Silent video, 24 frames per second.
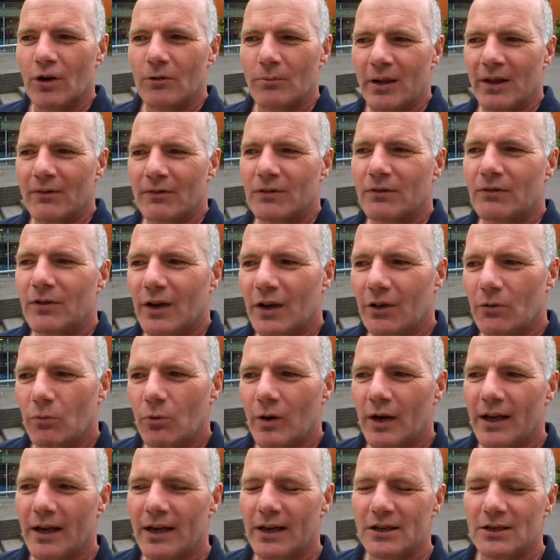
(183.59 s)
and we have to find
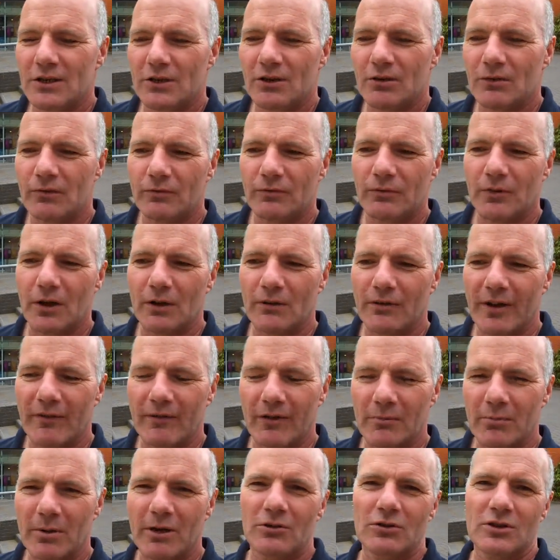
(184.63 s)
ways of
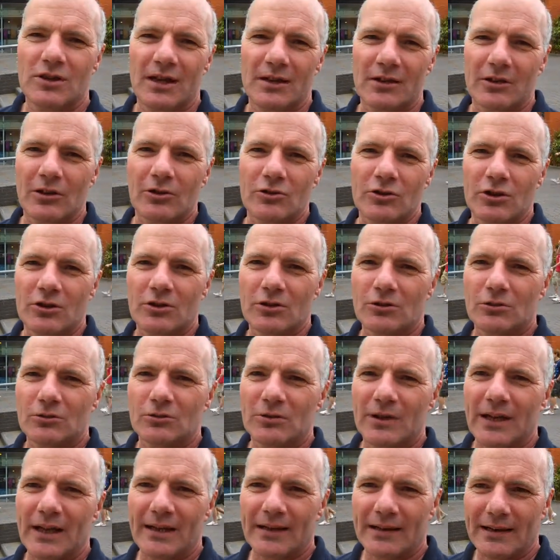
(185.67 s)
having both
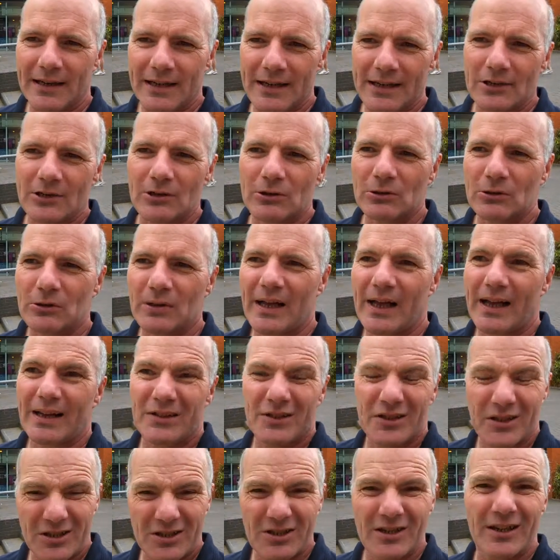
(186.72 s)
technological and legal
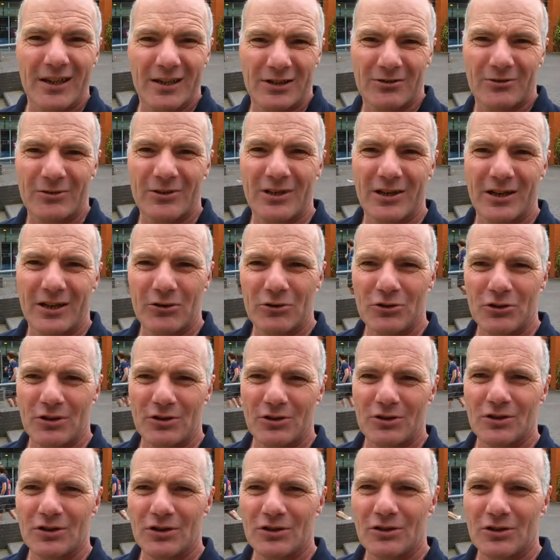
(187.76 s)
and societal
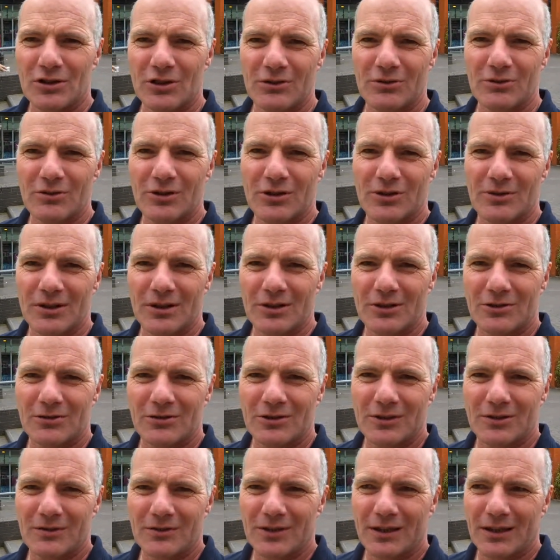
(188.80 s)
solutions to these
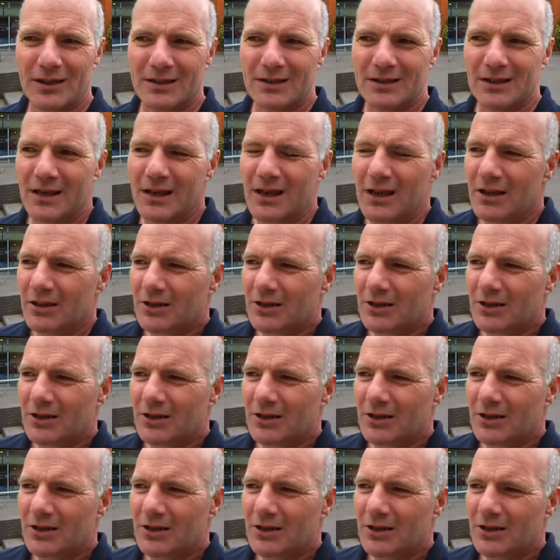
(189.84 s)
sorts of things.